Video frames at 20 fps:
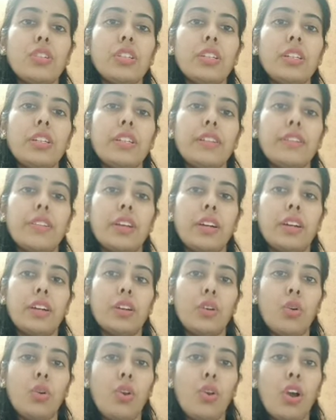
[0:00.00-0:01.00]
the
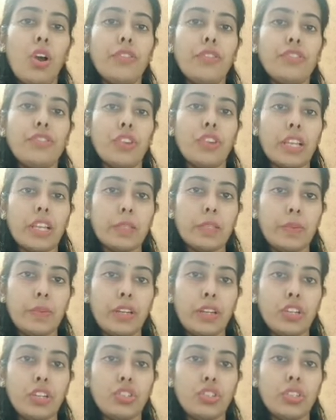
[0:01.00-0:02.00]
role of
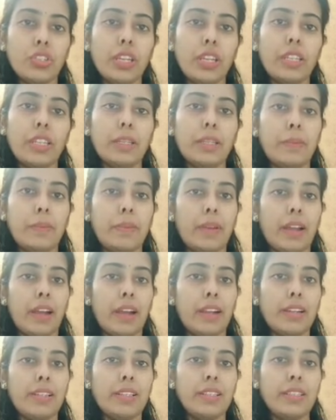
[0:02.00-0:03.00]
transpiration in the
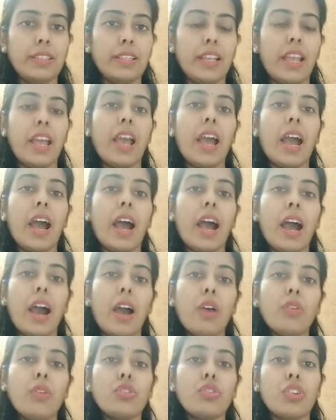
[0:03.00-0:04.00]
plants, how
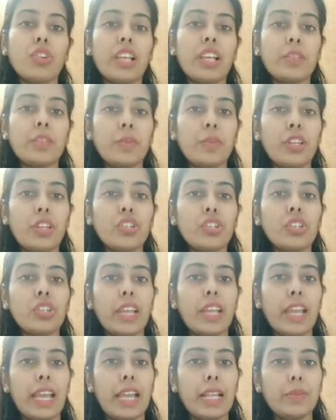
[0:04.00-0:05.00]
transpiration
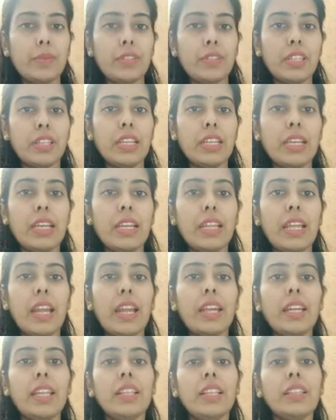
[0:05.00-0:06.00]
helps in
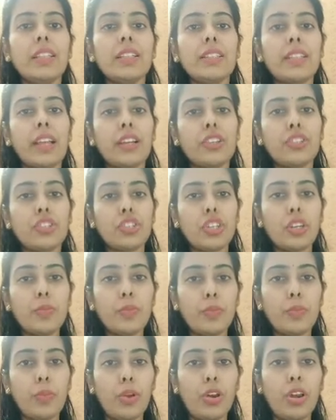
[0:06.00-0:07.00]
creating the suction
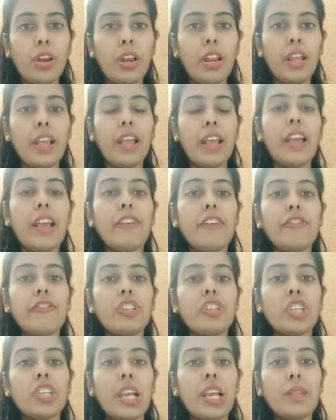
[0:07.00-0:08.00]
pull which
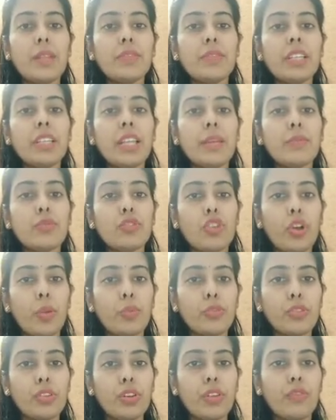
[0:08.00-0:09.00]
helps in absorption
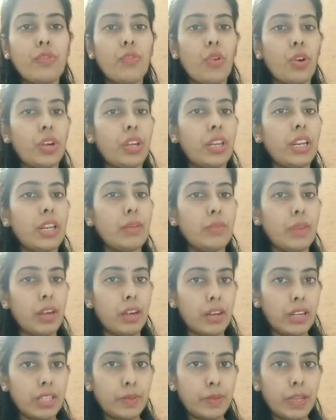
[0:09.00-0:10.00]
of water and minerals
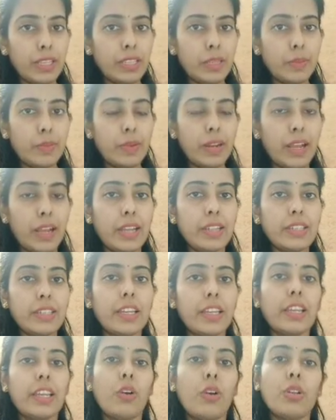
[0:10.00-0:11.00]
by the plant and
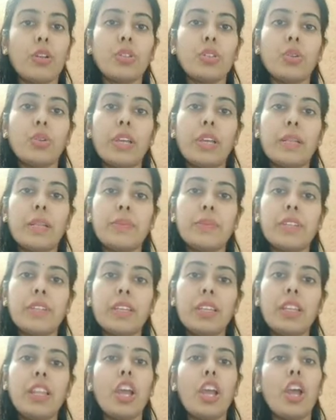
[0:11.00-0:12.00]
also helps in
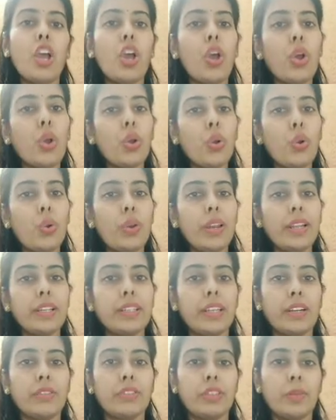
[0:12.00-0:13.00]
cooling down
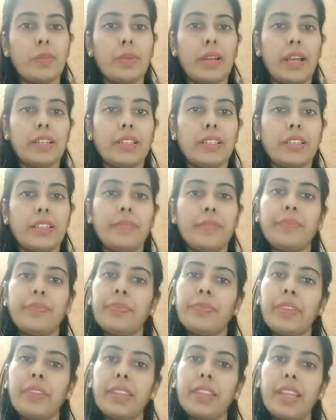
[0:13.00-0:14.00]
the plant.
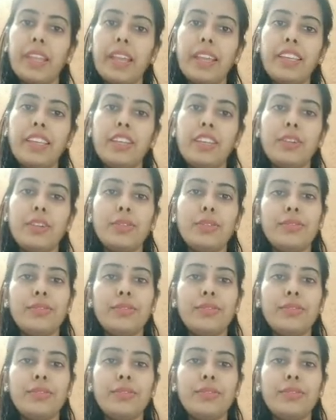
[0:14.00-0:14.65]
Thank you.